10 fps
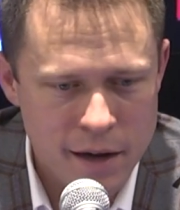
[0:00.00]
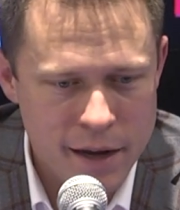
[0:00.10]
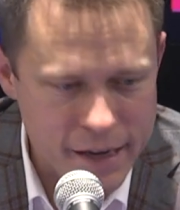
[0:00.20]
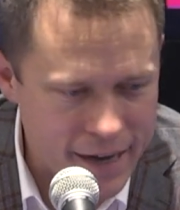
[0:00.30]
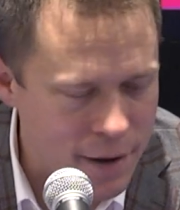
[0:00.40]

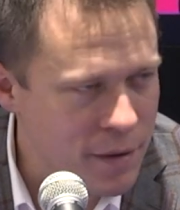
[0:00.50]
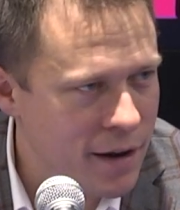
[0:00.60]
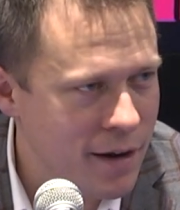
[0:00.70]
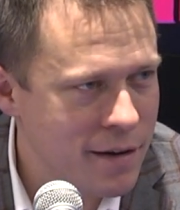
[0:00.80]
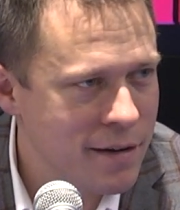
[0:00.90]
He came in
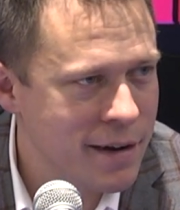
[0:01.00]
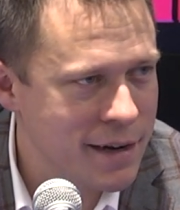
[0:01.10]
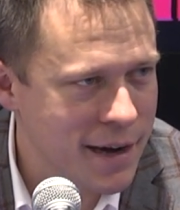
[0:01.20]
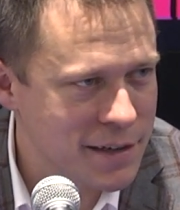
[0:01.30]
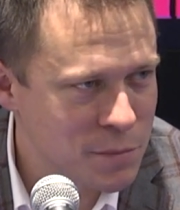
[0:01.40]
there, and
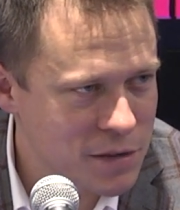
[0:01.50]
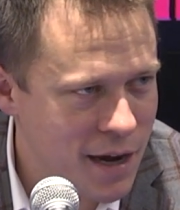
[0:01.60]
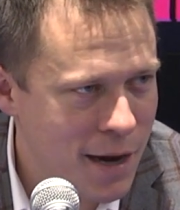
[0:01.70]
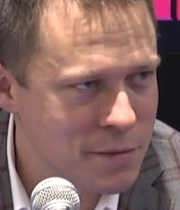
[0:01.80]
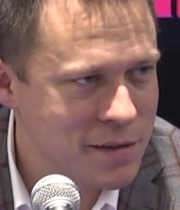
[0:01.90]
he got some
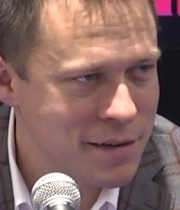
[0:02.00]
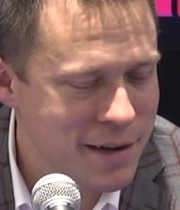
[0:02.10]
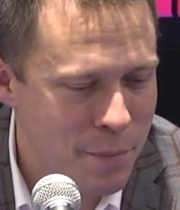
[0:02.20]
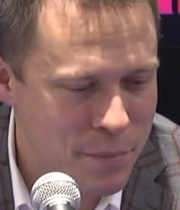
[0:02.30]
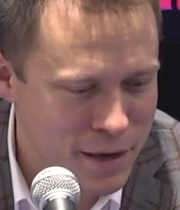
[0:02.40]
stops,
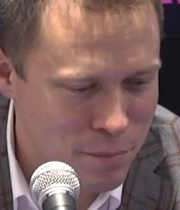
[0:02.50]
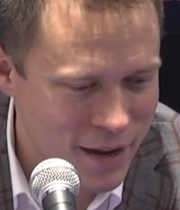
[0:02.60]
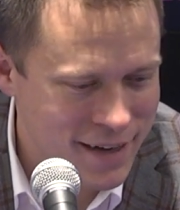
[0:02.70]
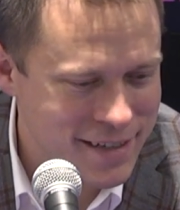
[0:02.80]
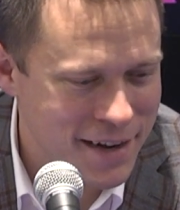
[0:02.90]
that big
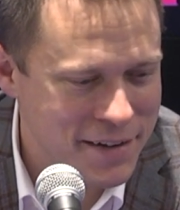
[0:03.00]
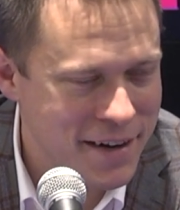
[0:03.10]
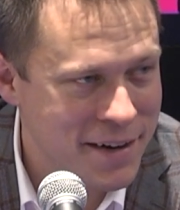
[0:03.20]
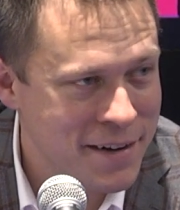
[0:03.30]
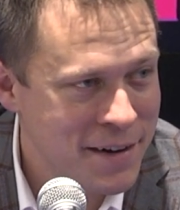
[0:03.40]
block down
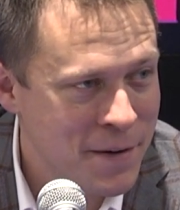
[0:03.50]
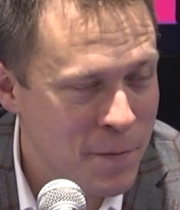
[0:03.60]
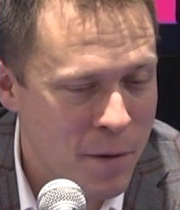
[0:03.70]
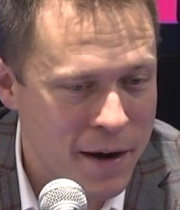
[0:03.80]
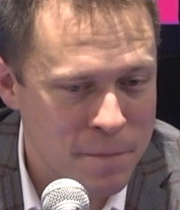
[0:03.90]
there,
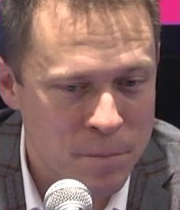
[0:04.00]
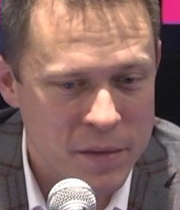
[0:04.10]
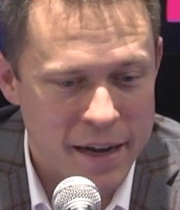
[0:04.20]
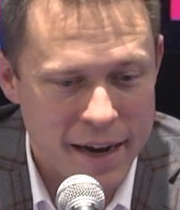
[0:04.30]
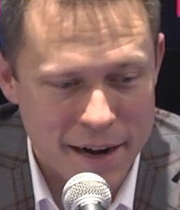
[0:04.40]
right?
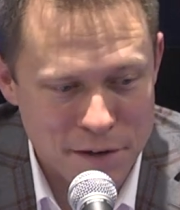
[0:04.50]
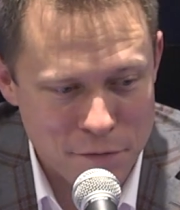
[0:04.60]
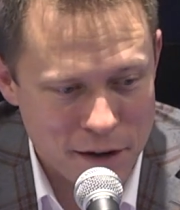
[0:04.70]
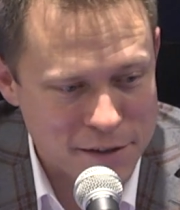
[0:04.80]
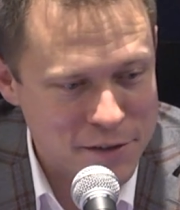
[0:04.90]
He got a
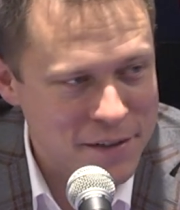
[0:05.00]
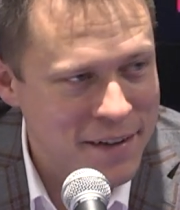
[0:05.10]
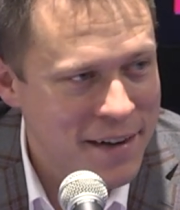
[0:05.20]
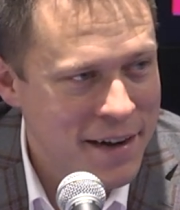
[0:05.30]
deflection.